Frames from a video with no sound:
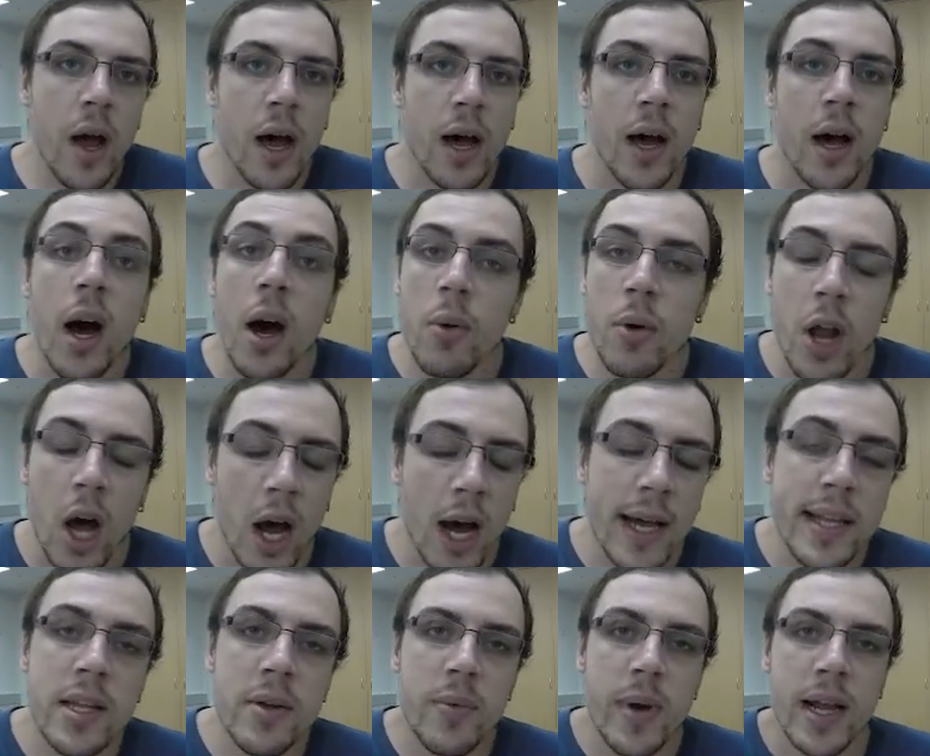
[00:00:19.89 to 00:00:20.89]
uh, I would
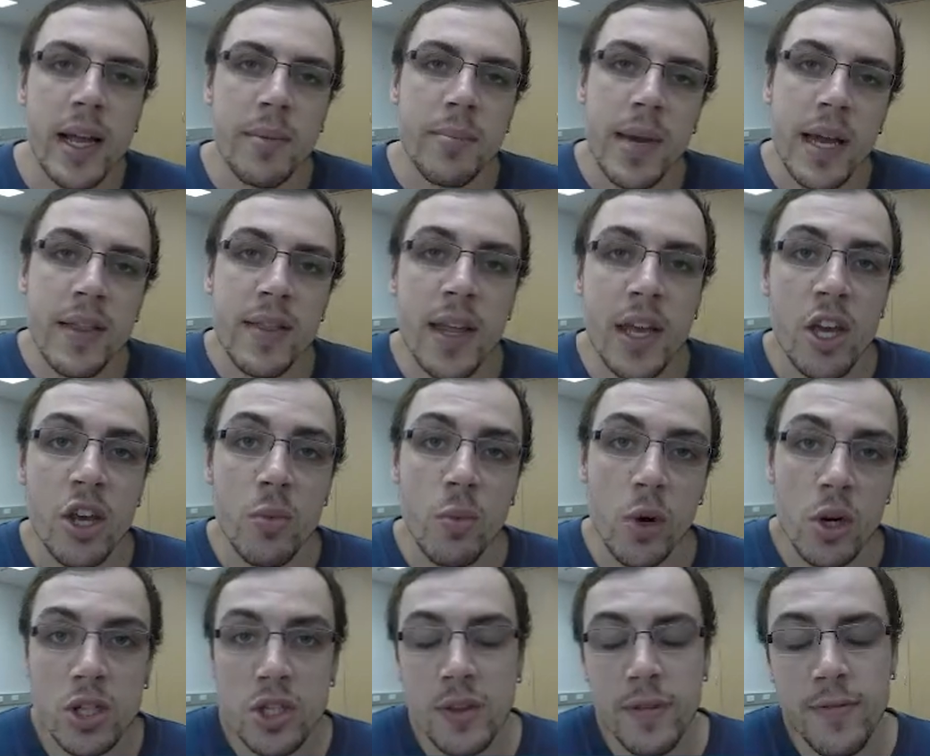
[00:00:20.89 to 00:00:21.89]
highly recommend that you
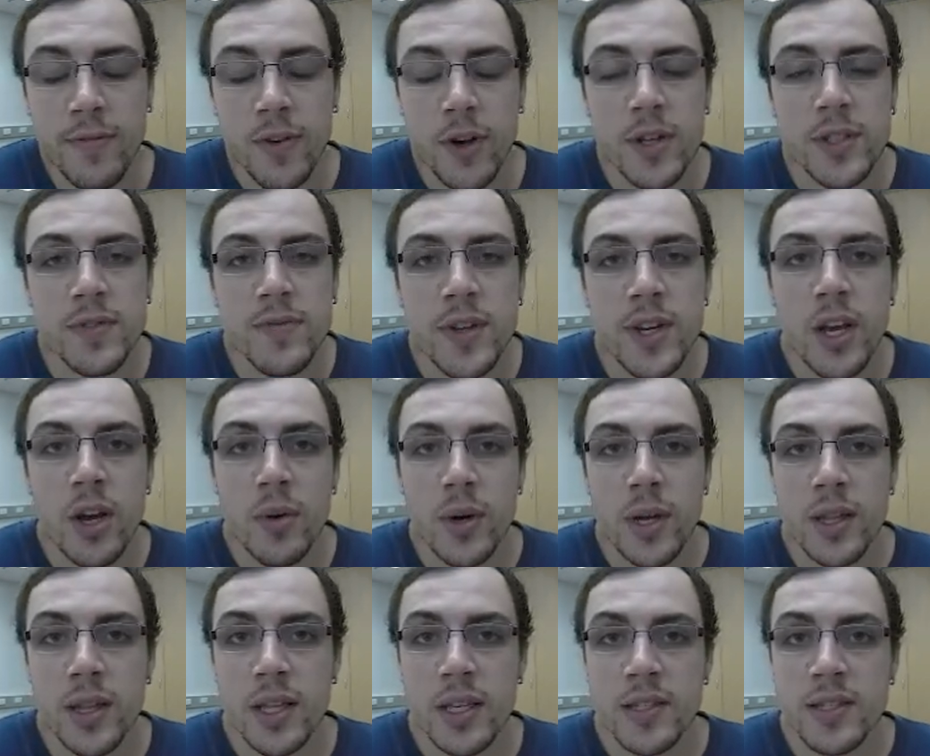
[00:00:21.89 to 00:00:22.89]
watch the first video
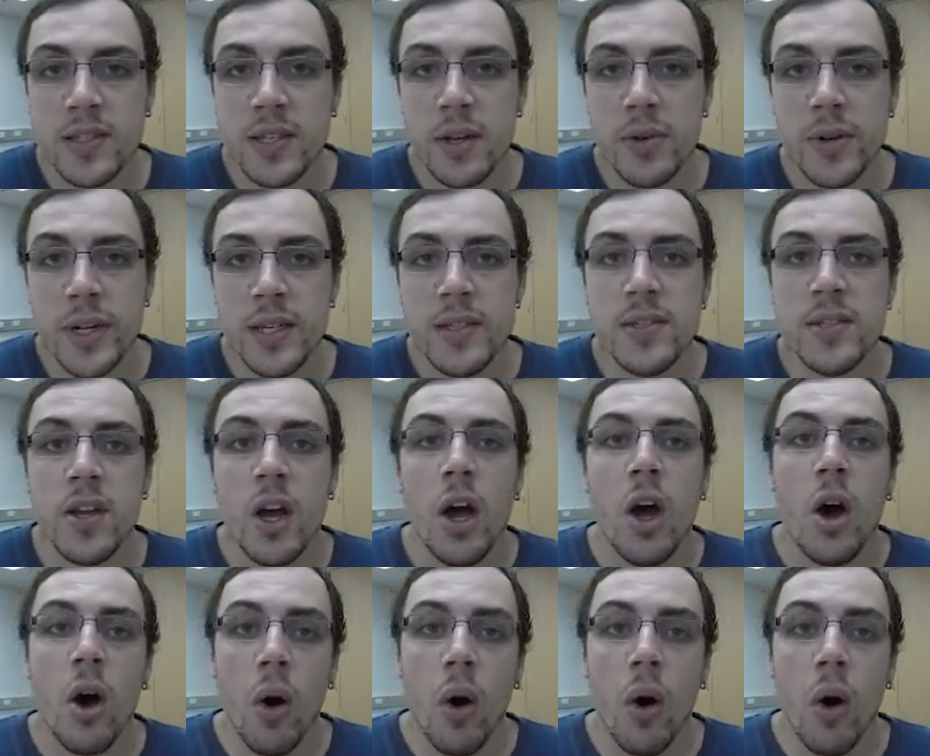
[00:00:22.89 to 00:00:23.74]
in this series,